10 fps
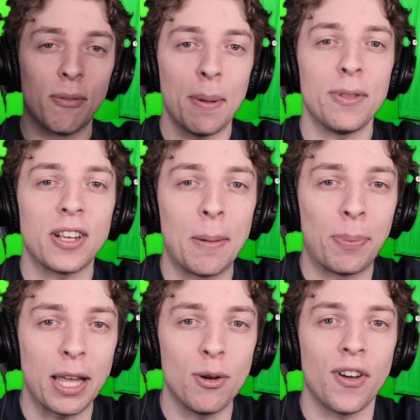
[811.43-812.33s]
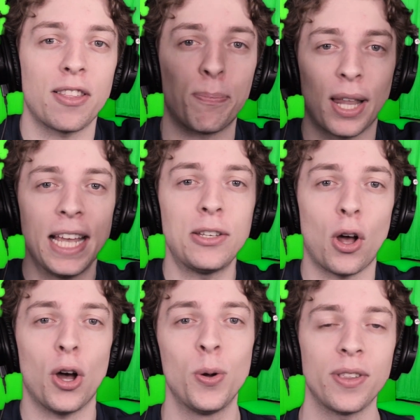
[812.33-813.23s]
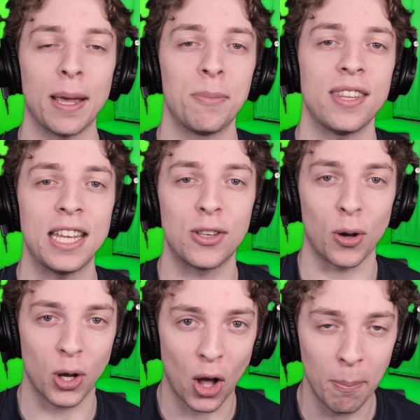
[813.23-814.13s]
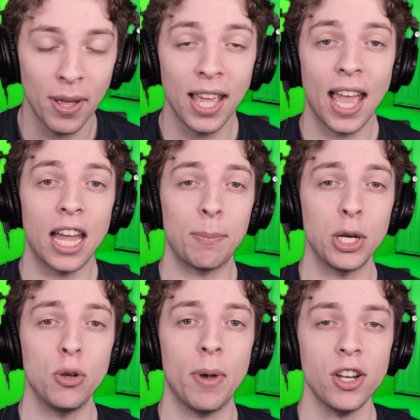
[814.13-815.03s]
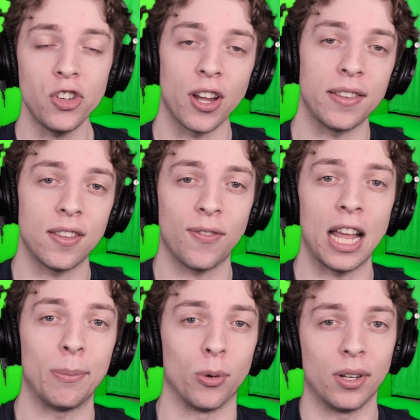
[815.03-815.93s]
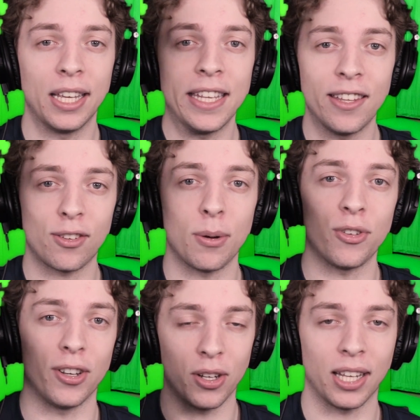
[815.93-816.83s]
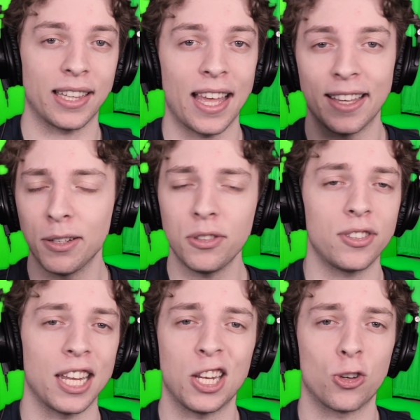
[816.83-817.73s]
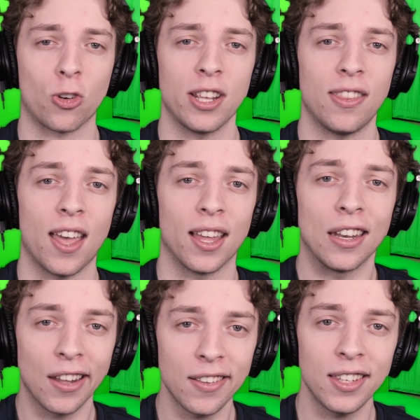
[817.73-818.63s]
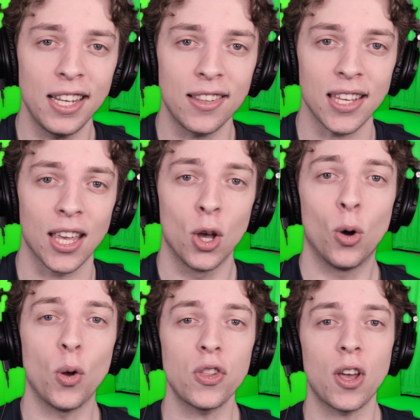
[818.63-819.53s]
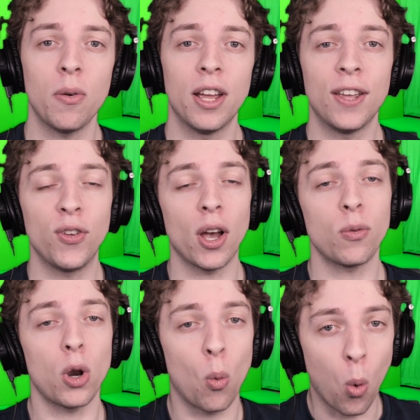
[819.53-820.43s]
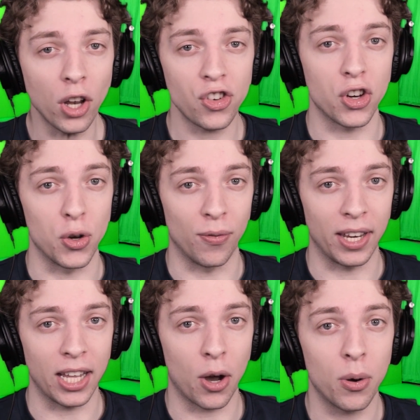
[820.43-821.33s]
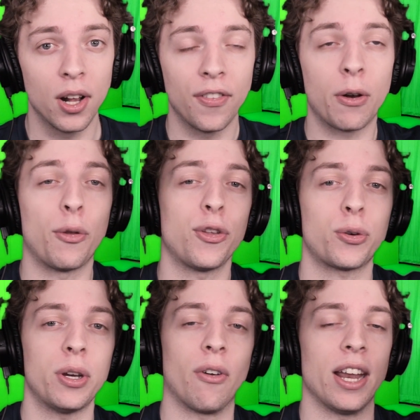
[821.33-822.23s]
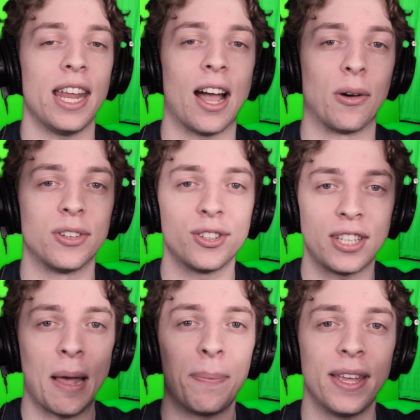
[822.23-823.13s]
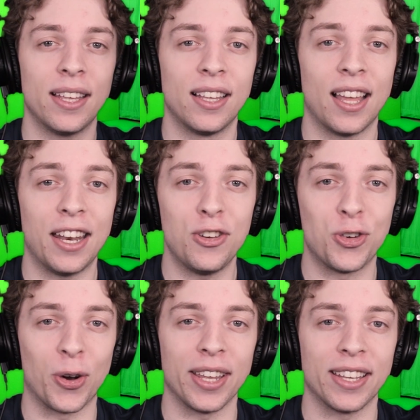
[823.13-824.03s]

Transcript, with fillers: Remember to come play with us. play dot hoax m c dot com, and my new merchandise is available. Link in the description. You click that, it'll just take you straight there. Nice and easy. Also, if you guys want to watch a new video, they're on the screen right now. Just tap it and enjoy.